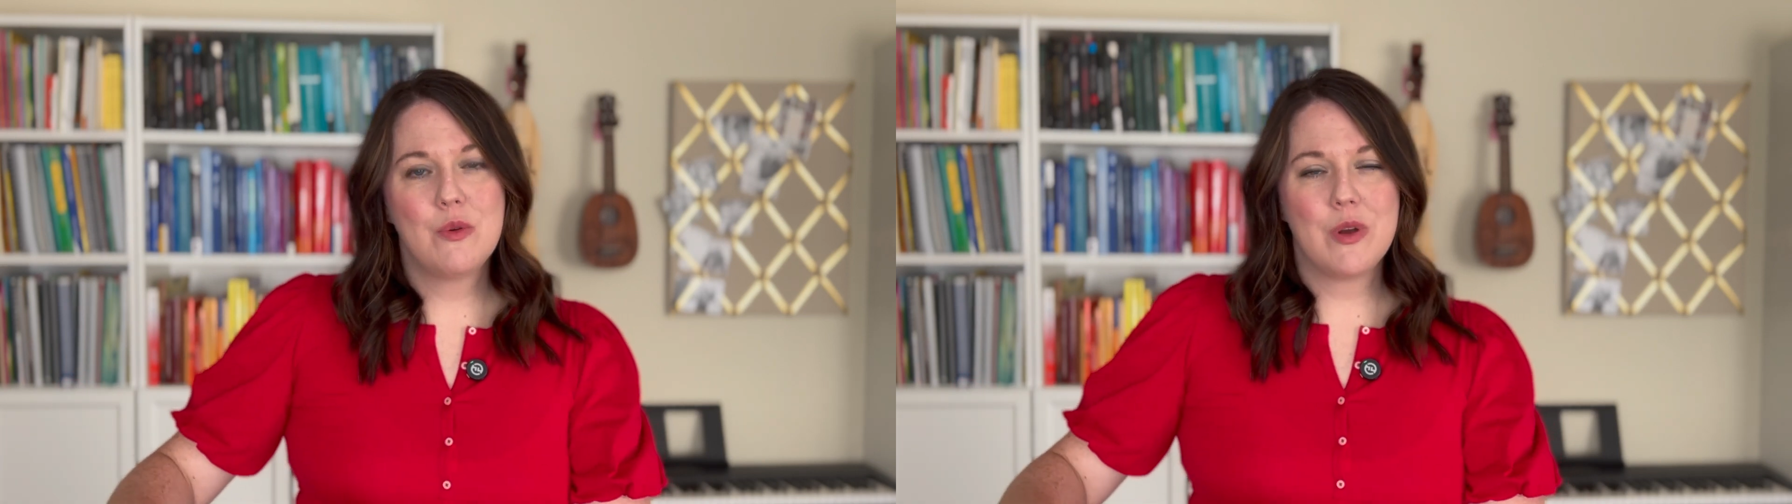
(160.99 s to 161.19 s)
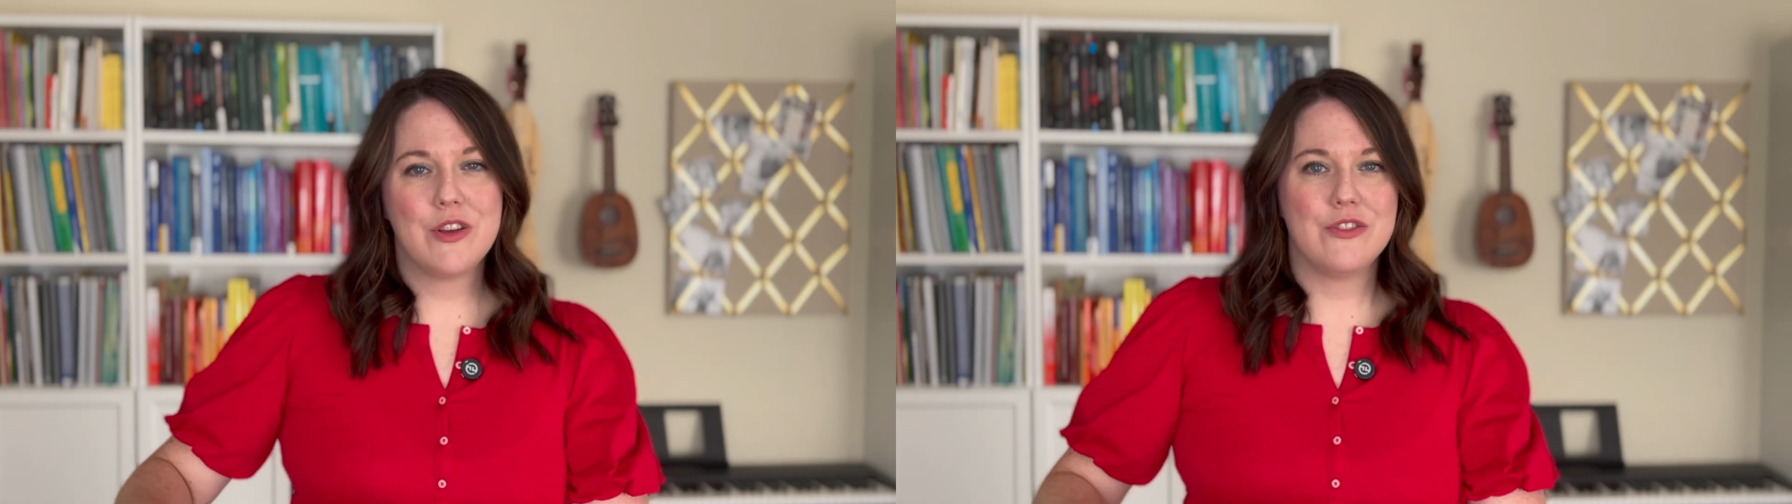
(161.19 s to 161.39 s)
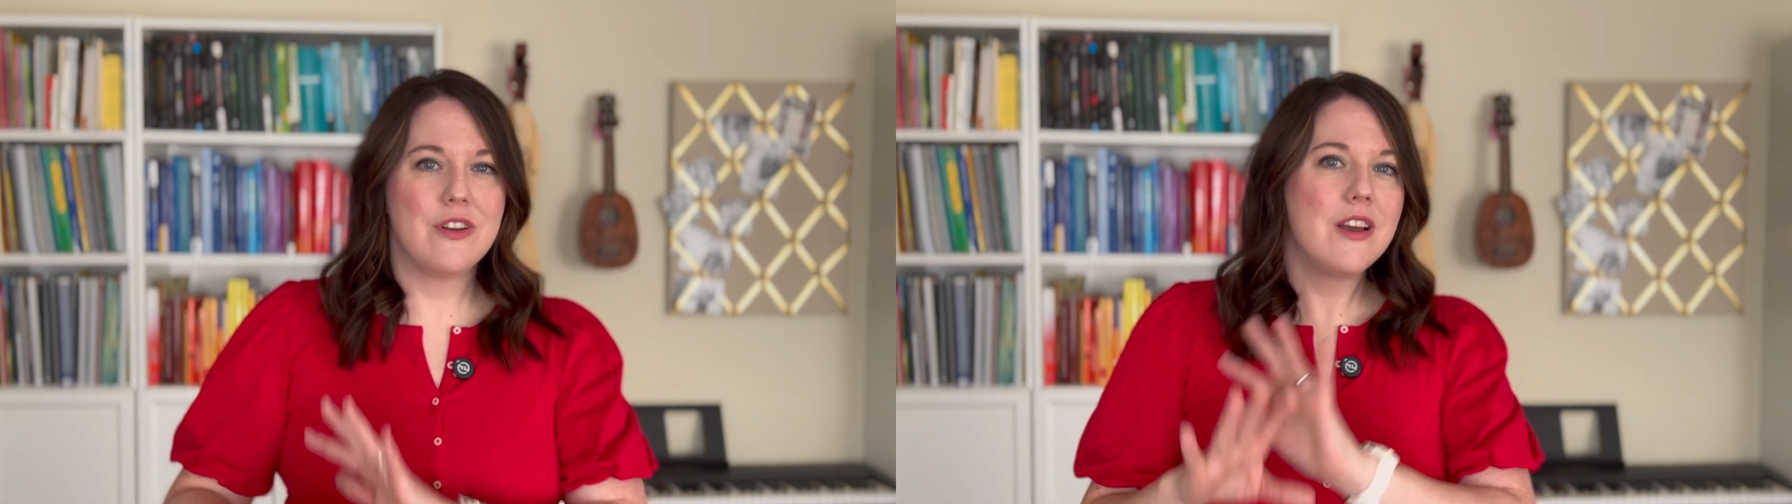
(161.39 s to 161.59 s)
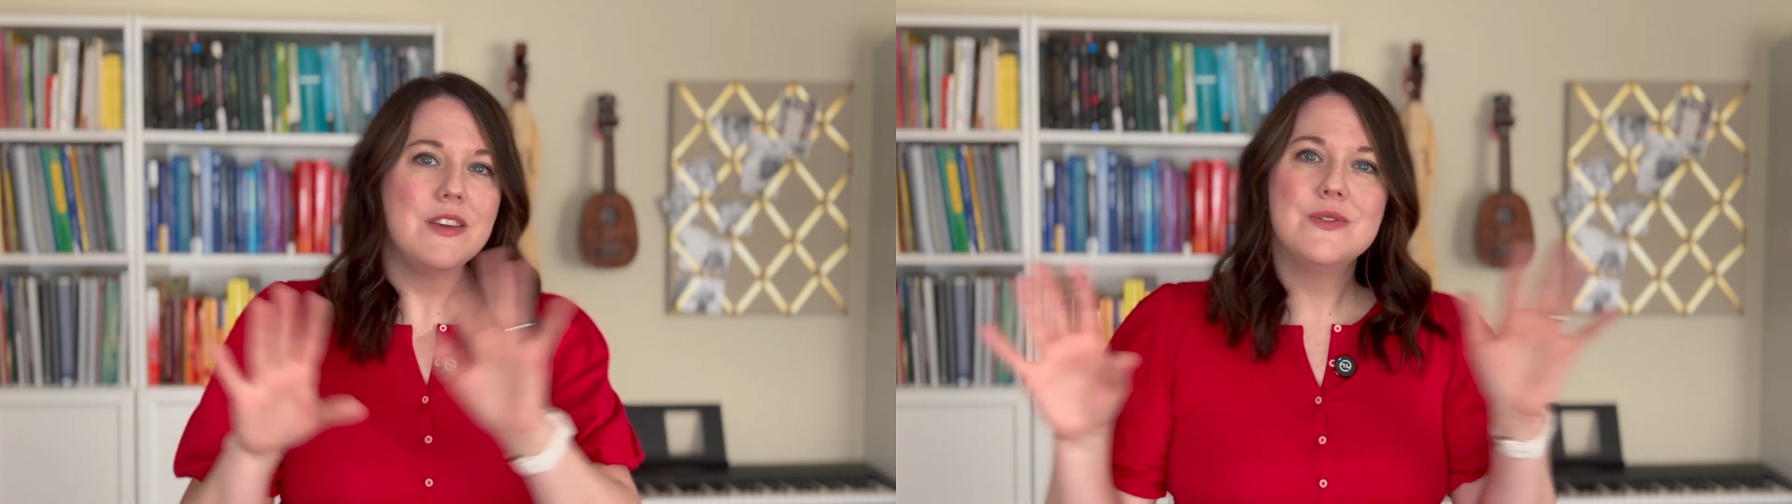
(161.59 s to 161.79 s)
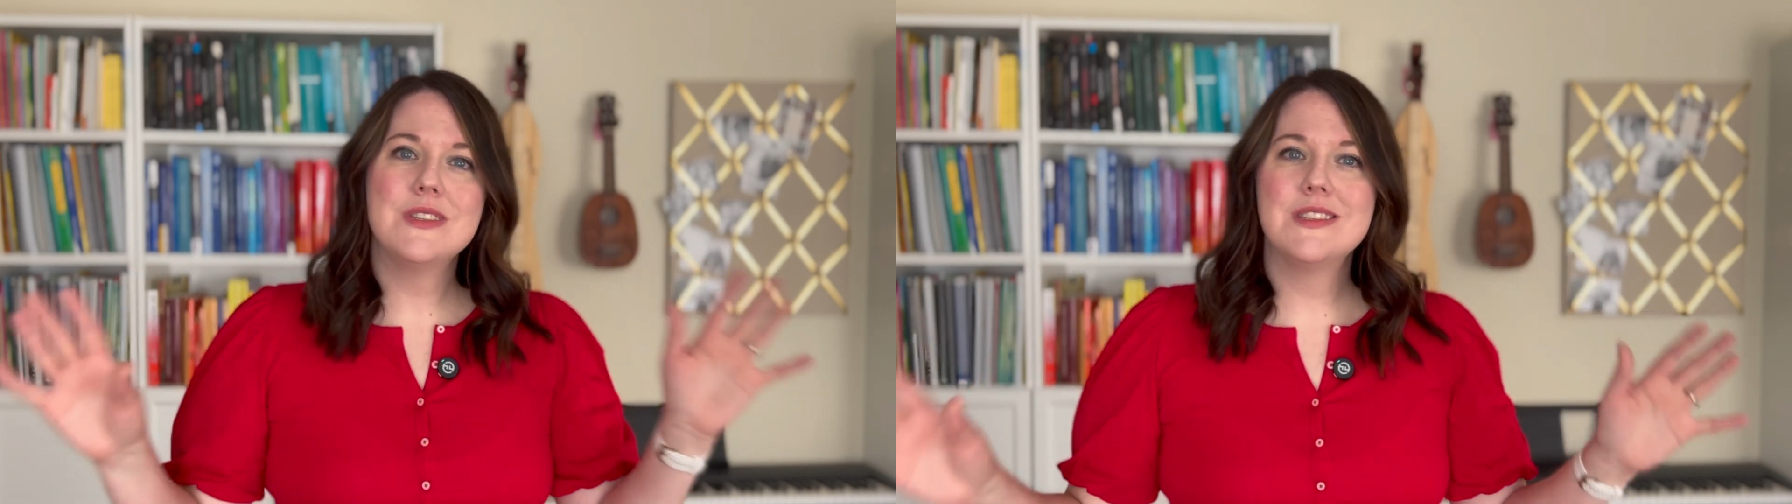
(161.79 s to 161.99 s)
where they're not
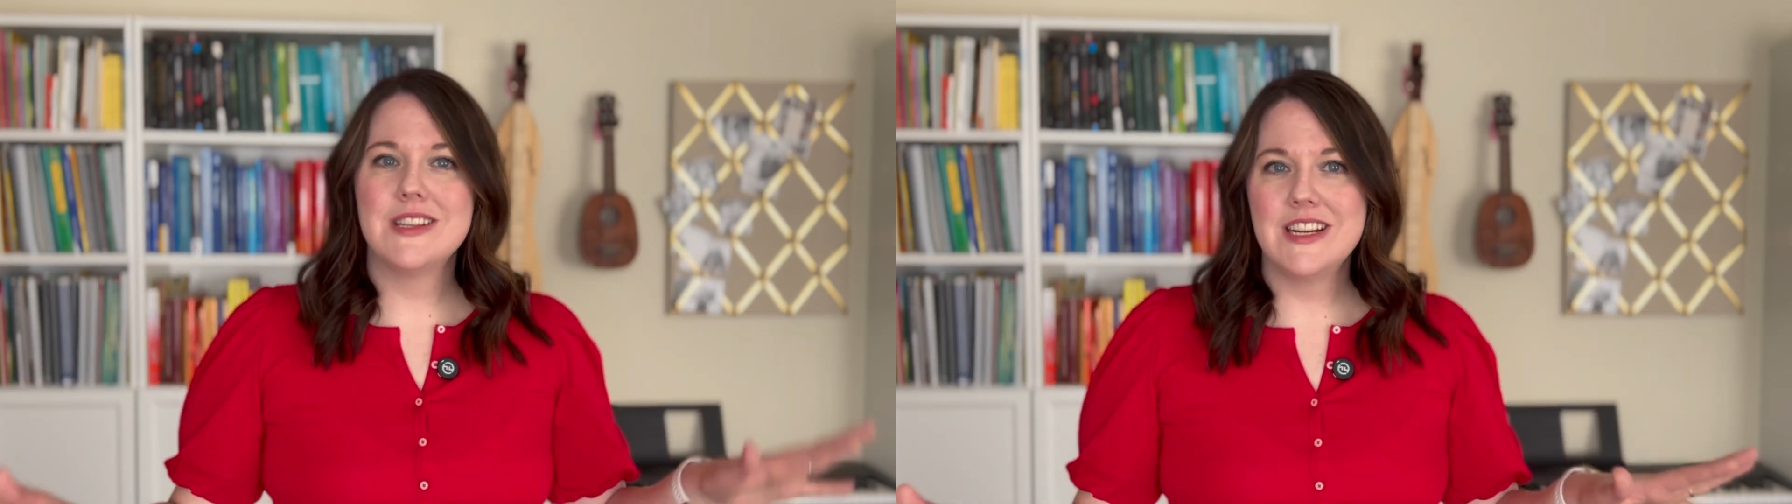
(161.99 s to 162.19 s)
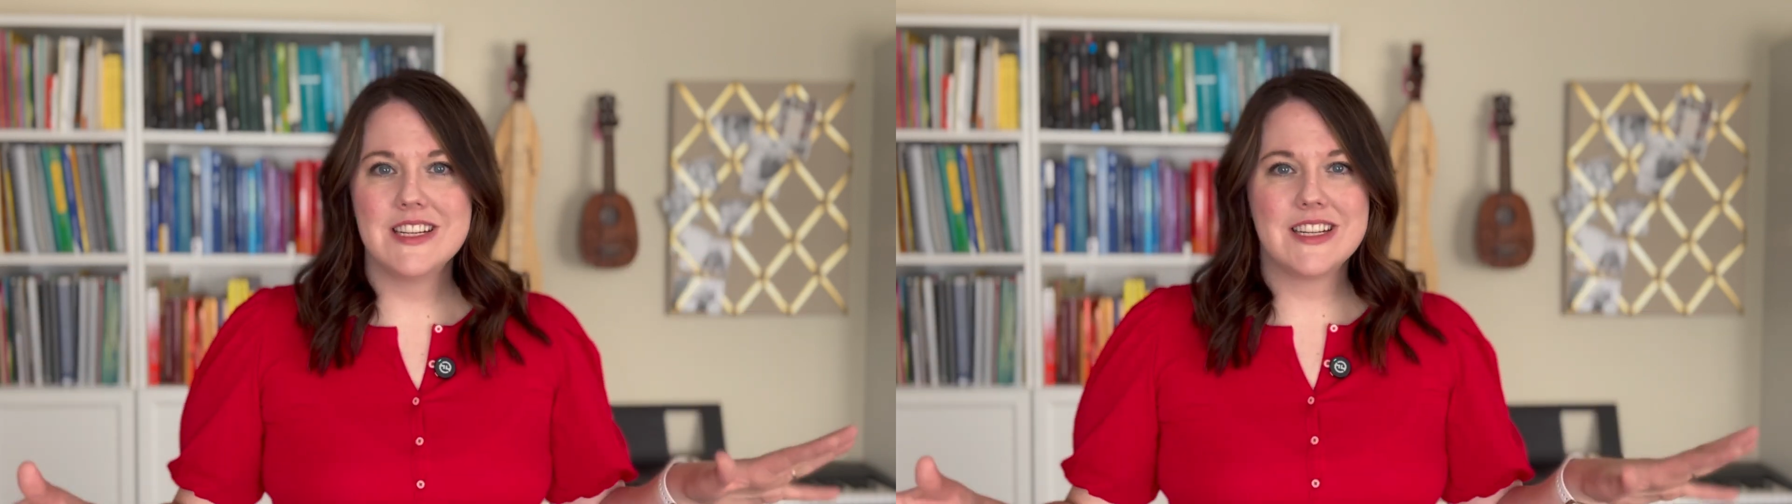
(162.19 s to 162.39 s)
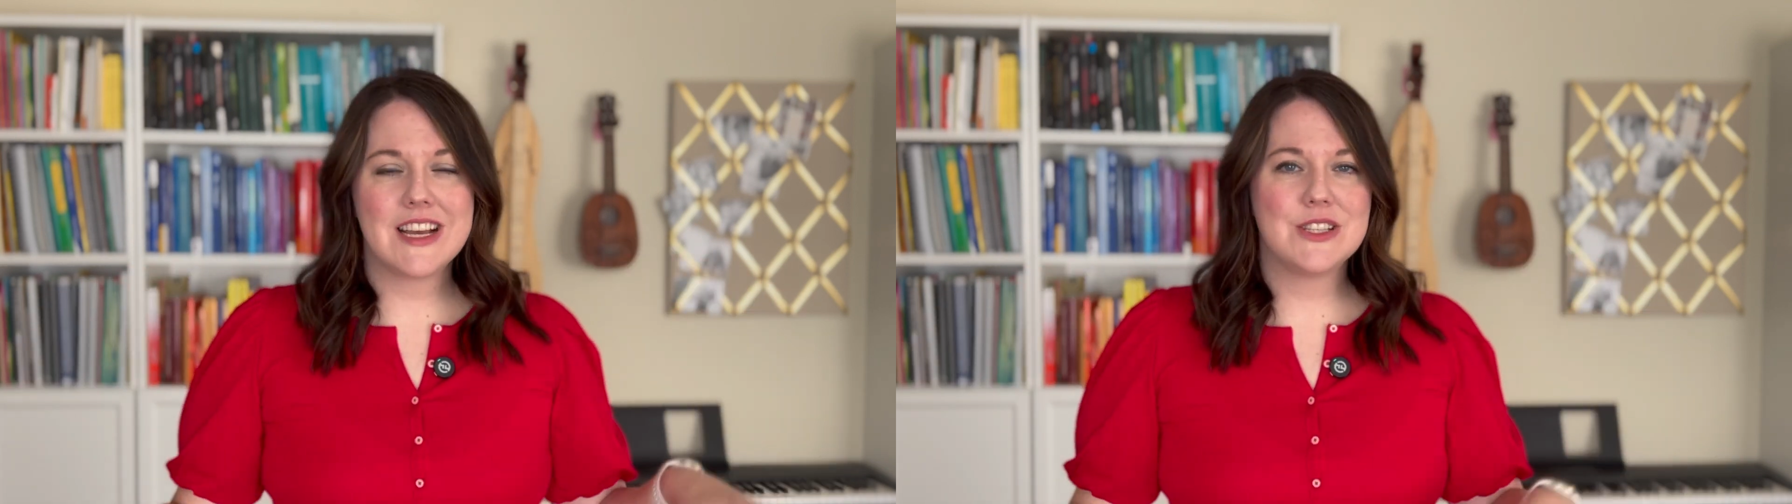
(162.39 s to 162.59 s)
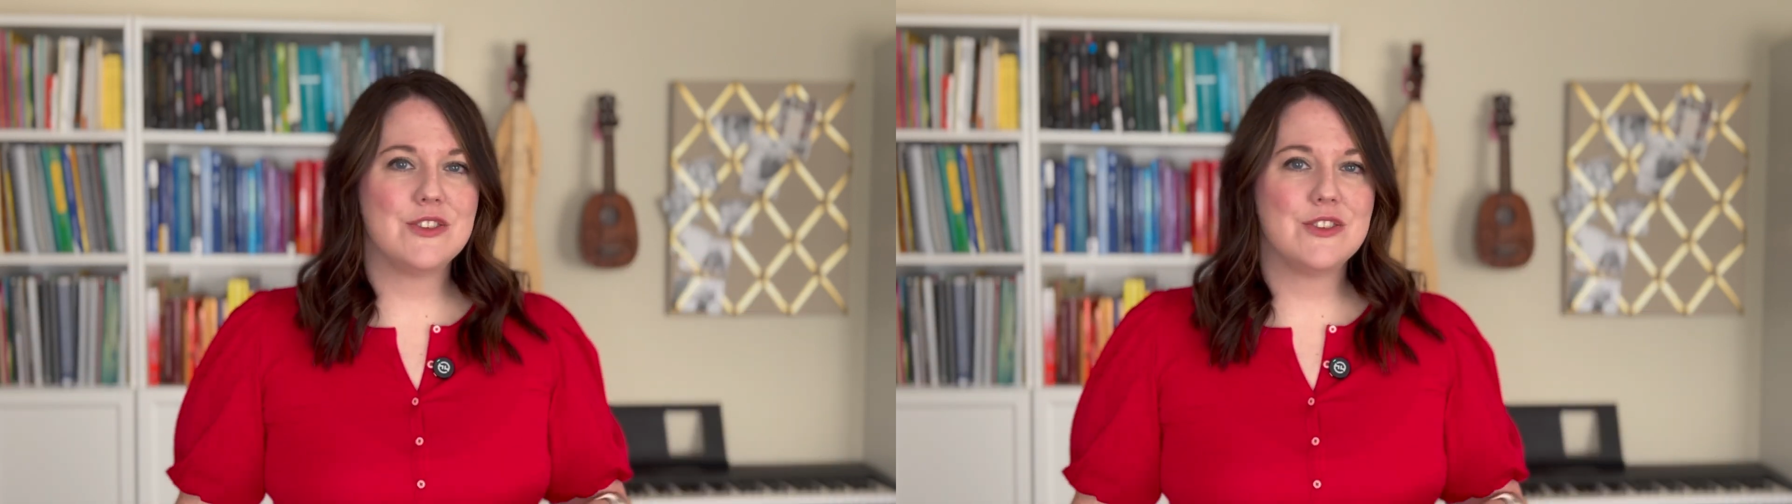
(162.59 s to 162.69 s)
used to sitting in desks,